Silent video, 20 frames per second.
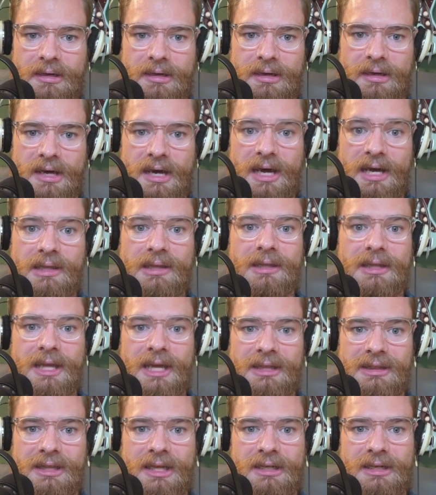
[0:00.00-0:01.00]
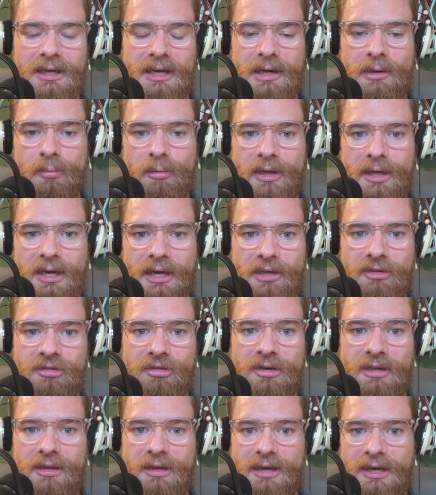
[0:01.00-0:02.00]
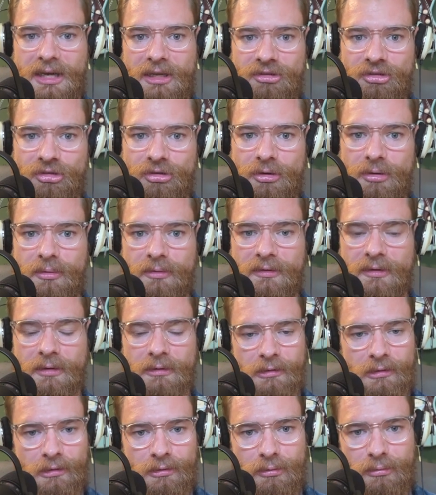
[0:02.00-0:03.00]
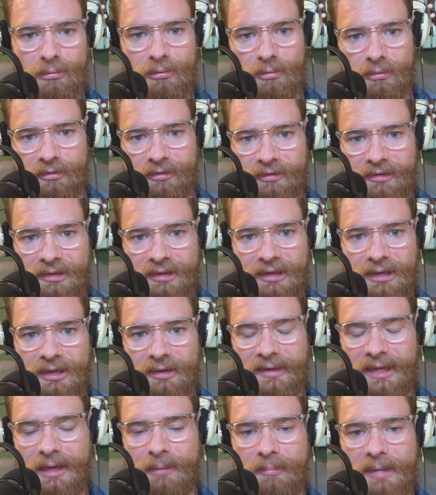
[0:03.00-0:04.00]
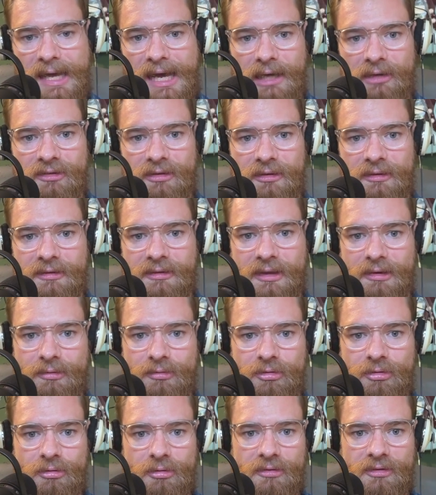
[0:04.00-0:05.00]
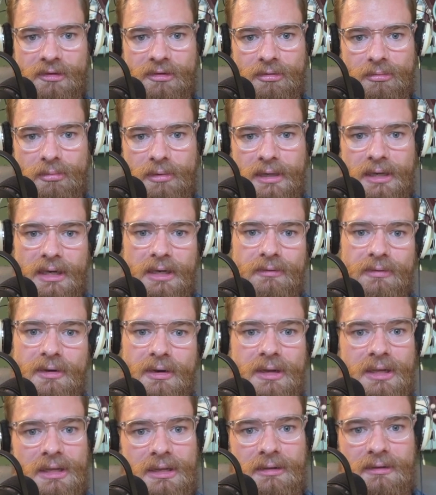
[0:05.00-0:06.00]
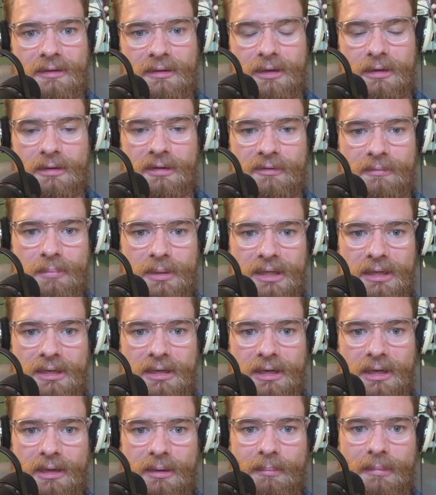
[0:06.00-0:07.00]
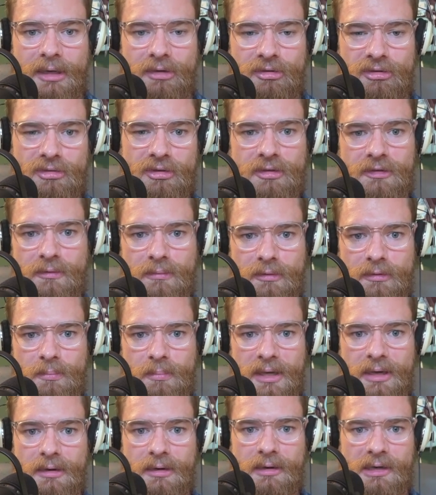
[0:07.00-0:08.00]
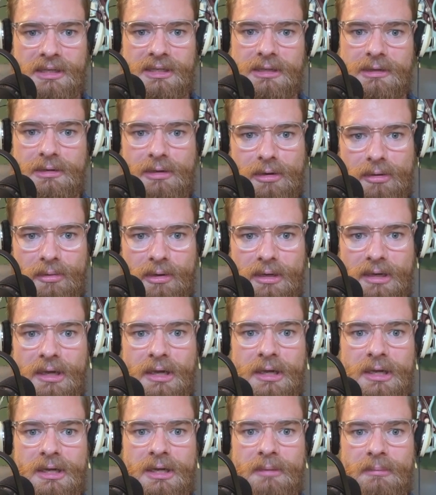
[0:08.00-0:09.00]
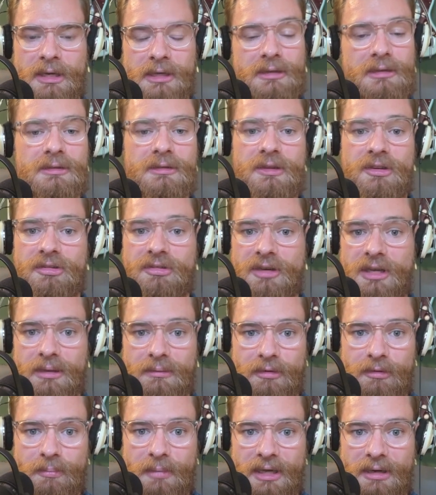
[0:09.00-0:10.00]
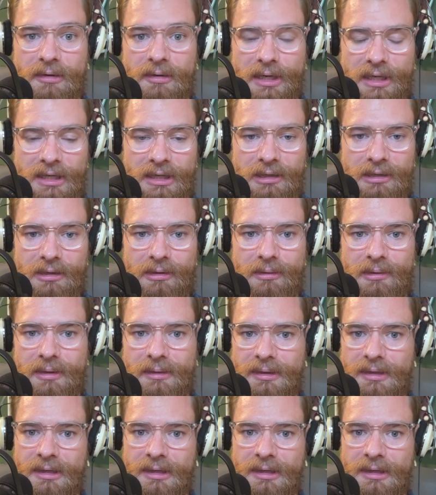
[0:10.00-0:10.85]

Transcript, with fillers: I let that guy win. I ch- I chose to lose in that match instead of choosing to win. I very easily could have beaten him. My jiu-jitsu was better and he knew it. My conditioning was better and he knew it.